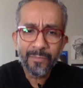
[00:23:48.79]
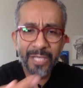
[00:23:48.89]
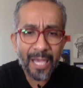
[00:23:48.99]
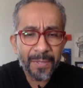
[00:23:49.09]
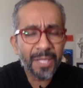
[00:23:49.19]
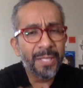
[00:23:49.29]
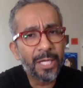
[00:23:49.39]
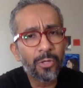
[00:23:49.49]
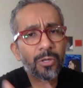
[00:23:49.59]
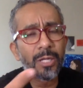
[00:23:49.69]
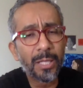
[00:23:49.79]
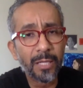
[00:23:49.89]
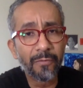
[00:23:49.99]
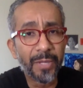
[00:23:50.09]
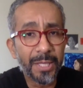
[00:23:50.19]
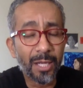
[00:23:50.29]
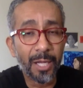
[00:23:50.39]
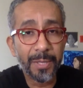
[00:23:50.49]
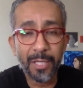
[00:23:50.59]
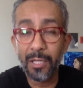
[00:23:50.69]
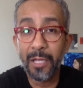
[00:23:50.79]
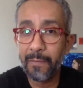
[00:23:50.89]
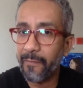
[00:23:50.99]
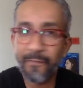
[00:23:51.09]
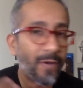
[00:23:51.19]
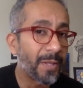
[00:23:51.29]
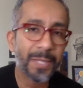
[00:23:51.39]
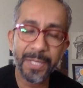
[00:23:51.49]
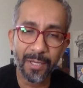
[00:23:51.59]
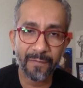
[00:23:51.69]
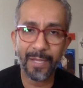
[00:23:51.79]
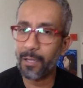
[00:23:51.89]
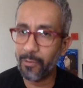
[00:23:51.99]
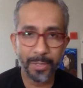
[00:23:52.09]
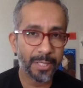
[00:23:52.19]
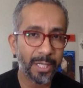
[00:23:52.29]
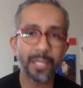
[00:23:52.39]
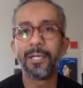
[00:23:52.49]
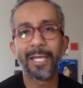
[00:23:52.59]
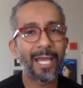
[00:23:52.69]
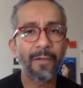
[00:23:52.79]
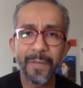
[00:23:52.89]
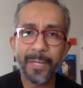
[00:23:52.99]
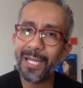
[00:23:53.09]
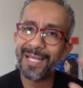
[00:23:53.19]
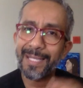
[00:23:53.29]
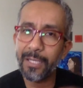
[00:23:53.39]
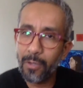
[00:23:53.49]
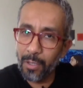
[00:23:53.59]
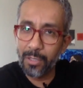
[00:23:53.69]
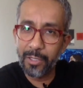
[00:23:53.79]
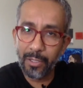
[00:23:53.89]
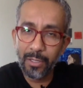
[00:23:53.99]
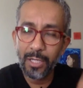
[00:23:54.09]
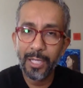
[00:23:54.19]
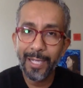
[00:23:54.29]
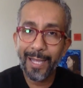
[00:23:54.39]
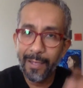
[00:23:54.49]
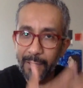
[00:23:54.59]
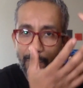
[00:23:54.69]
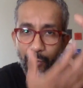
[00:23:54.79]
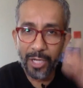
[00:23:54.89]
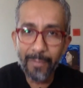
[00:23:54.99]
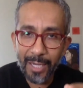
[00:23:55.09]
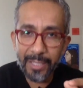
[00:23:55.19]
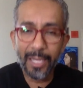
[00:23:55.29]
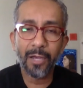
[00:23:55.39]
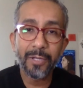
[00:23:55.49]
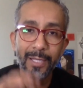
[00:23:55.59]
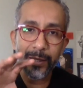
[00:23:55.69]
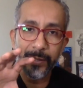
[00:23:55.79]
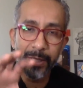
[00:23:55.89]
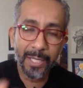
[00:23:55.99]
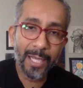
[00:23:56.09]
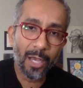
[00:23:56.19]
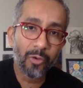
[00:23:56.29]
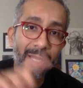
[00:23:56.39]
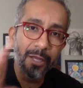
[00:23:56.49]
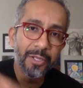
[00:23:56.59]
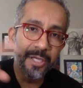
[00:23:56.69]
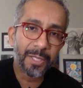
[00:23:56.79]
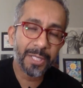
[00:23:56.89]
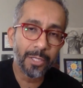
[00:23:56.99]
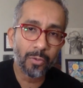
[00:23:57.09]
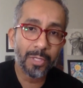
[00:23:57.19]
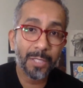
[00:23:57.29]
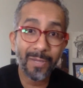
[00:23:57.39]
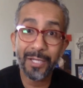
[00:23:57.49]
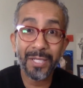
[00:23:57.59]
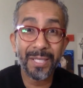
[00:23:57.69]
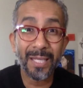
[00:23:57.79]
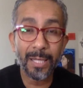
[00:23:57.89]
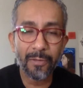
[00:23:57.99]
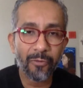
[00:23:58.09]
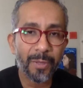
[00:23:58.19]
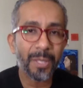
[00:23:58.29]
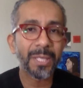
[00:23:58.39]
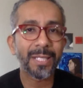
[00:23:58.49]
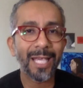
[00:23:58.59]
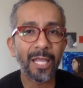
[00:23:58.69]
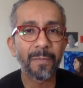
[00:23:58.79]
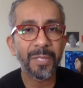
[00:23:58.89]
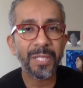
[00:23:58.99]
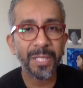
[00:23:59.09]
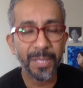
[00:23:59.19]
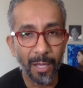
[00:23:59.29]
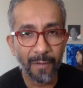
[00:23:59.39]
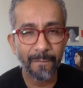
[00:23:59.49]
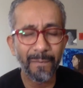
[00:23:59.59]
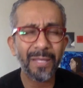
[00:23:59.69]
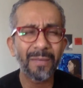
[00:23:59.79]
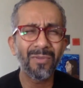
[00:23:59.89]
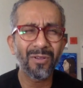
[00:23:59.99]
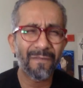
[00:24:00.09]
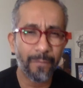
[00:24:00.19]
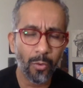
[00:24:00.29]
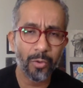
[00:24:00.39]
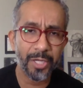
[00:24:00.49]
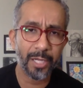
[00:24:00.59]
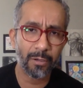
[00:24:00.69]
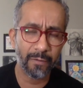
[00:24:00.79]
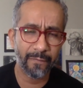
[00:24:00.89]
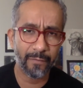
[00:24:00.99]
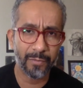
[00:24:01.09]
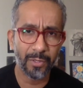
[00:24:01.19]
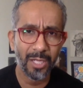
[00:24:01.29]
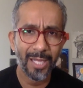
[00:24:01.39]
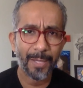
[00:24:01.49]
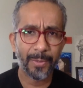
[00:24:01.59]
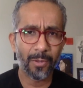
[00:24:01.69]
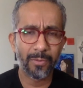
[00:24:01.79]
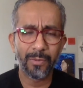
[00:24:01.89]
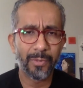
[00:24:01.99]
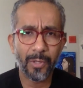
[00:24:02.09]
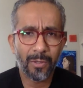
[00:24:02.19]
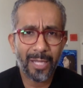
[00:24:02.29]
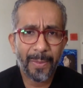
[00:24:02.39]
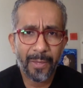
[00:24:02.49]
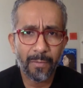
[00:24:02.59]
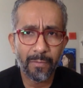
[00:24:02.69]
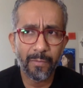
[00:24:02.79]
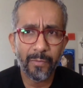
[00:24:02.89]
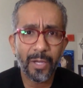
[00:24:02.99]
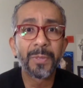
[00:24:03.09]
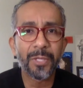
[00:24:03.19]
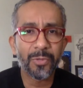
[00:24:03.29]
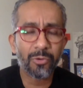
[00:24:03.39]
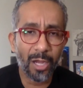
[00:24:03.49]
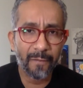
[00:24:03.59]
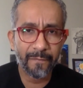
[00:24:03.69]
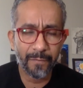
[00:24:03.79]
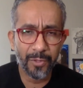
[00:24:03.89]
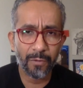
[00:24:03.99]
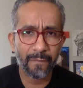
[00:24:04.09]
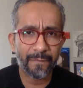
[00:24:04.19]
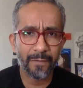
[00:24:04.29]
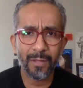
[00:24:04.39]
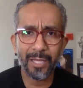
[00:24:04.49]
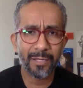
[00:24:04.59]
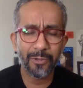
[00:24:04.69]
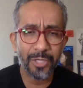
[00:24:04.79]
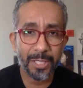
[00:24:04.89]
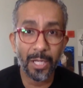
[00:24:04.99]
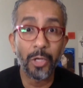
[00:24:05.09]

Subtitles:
you have to continue to deliver this content and fun stuff. Now, once again, everything that I said earlier, bring it back down to now, and how do you continue it is by just delivering the same stuff. Make them look forward to hearing from you. Don't let them unsubscribe from you or feel like you're just